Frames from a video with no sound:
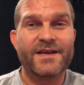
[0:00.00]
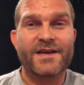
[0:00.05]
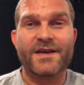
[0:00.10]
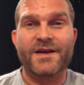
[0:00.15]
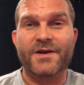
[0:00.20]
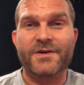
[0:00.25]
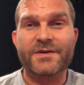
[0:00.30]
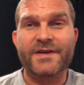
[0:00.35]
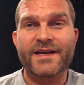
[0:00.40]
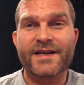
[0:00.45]

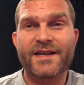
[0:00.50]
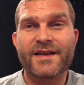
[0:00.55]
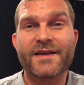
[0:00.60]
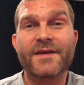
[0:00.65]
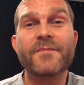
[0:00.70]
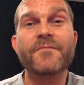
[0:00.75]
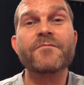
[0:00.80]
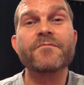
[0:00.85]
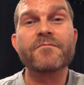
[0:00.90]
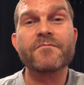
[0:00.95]
All right,
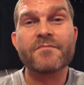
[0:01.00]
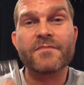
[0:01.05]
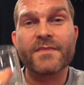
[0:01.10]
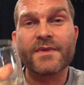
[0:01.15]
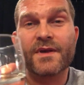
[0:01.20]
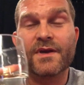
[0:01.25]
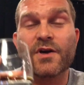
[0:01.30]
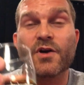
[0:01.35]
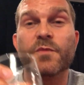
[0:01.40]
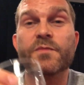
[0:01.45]

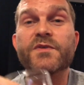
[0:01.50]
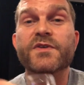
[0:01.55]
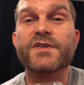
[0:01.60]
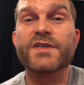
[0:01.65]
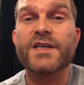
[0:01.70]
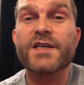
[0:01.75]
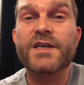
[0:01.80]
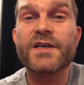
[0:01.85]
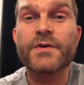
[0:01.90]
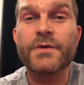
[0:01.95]
hope to see
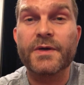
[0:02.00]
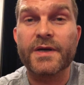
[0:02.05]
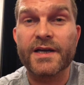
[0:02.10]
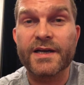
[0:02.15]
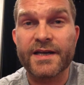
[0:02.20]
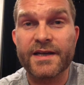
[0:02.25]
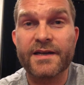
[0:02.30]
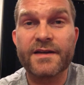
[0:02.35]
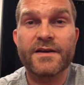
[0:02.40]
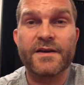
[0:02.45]
you
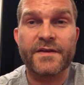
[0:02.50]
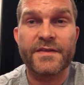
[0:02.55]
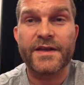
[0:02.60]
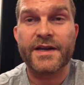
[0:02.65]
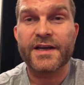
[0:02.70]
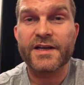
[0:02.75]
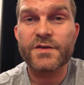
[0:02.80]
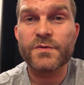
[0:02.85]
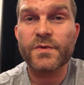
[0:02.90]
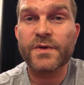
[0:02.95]
again on the
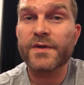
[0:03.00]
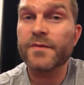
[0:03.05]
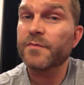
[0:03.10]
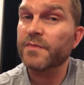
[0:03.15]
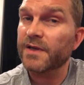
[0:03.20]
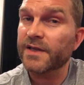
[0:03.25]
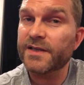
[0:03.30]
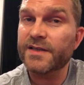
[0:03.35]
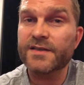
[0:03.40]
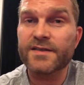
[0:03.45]
next one.
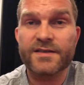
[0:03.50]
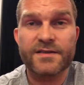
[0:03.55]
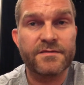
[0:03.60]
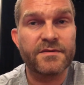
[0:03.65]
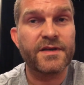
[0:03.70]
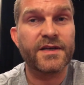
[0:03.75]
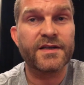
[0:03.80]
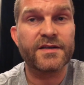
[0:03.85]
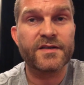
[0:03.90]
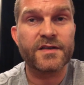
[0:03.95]
Please
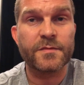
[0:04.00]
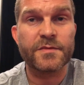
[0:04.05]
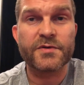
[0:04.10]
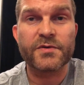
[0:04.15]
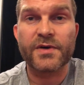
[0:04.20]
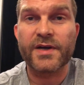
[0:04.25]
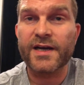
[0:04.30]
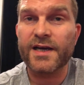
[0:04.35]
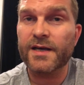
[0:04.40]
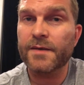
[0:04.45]
hit
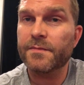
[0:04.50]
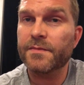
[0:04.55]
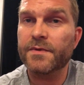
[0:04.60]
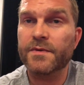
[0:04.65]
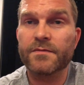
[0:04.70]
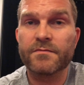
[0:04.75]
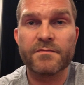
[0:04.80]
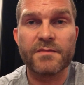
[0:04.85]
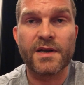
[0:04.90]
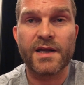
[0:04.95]
subscribe,
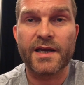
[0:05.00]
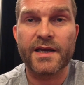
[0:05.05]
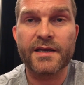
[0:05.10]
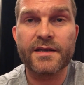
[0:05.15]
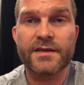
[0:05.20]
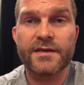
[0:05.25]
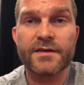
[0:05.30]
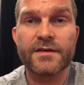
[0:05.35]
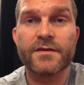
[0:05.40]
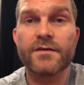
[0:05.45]

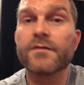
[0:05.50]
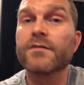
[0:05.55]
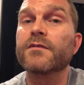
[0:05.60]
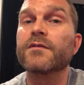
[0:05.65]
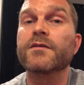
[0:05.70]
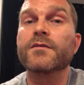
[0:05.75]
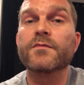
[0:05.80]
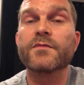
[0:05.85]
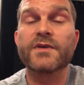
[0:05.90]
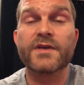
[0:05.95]
like,
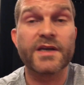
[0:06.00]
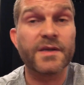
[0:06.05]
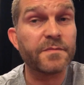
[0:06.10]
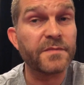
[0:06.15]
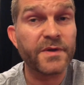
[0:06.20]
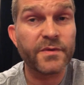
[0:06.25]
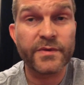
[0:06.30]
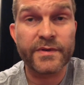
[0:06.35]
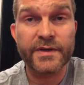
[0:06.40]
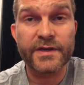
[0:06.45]
hit
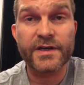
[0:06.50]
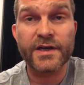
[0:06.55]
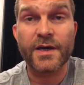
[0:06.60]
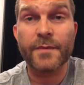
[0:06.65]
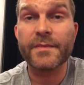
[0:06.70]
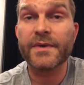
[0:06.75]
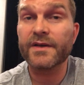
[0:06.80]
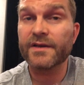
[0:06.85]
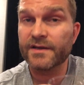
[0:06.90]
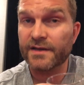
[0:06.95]
me with a
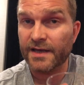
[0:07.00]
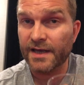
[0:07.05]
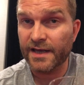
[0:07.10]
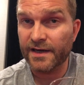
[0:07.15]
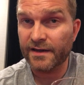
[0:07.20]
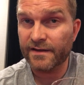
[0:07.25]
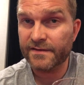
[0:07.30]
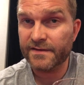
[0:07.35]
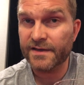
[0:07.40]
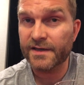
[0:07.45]
comment,
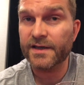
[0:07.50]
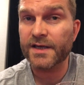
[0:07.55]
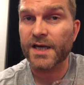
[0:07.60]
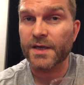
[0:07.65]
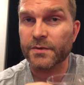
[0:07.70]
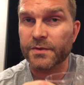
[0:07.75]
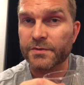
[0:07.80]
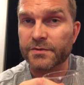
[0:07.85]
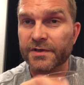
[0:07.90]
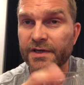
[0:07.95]
anything. I
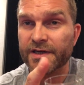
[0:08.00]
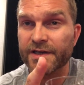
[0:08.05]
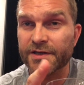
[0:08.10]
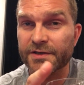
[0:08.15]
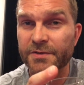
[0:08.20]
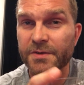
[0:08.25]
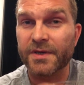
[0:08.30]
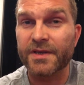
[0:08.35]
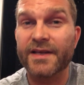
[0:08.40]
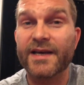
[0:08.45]
would really
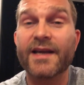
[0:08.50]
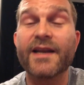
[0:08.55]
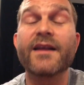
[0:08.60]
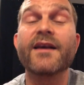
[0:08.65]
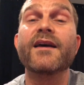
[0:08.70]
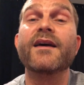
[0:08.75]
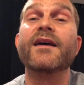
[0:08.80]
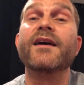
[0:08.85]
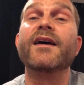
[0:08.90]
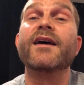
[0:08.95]
enjoy that.
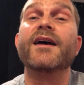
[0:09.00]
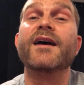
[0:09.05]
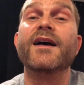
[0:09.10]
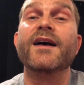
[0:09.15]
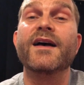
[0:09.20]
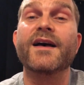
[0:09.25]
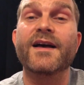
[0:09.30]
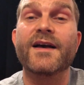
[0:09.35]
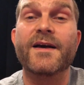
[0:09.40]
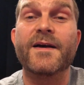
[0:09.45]

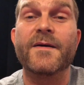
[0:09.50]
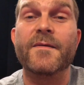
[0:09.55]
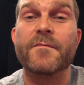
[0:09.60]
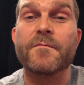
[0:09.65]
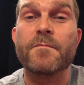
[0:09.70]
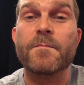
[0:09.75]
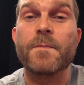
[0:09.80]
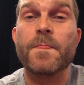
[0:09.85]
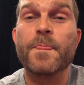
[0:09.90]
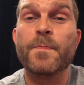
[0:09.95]

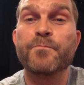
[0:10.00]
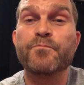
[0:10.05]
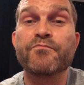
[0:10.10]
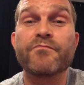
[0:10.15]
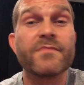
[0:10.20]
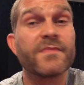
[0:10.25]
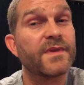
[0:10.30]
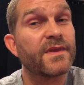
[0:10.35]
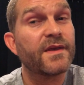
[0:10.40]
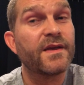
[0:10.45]
And
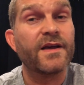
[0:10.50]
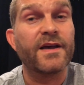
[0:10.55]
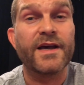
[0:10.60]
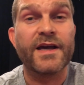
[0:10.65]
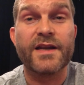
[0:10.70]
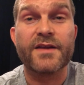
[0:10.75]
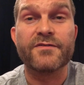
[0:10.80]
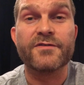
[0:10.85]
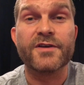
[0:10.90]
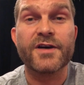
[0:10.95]

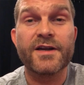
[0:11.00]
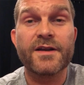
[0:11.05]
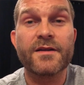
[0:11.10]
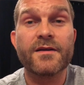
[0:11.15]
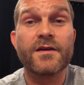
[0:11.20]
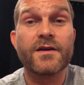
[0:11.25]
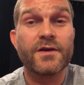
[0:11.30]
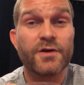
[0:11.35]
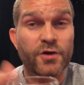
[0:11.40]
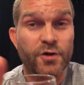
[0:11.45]
if not,
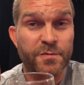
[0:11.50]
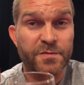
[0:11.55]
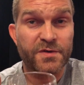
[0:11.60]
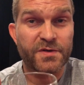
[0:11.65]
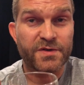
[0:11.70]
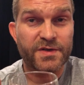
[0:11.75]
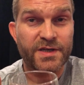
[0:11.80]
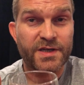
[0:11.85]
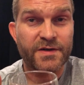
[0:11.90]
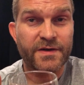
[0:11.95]
hope to
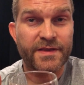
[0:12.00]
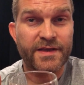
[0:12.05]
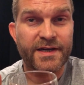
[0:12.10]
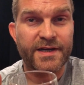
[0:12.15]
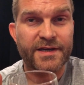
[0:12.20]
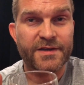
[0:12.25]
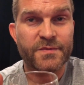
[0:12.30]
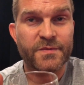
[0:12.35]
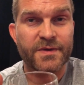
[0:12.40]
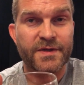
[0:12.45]
see you on the
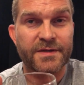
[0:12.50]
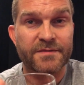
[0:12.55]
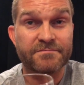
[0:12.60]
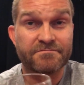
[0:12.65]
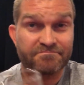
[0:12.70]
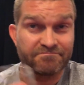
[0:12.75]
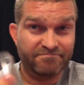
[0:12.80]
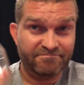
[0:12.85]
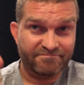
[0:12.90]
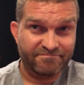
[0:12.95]
next one.
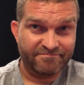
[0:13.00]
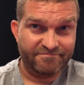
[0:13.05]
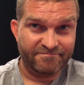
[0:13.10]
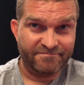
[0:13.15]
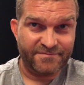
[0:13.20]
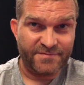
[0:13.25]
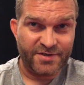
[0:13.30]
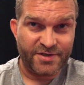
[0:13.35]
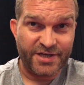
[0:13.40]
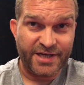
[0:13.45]

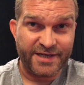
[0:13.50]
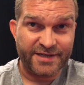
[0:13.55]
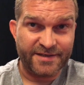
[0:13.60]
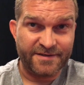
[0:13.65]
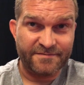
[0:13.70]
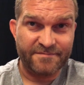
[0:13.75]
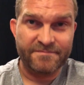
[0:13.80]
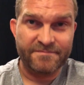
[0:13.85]
Cheers.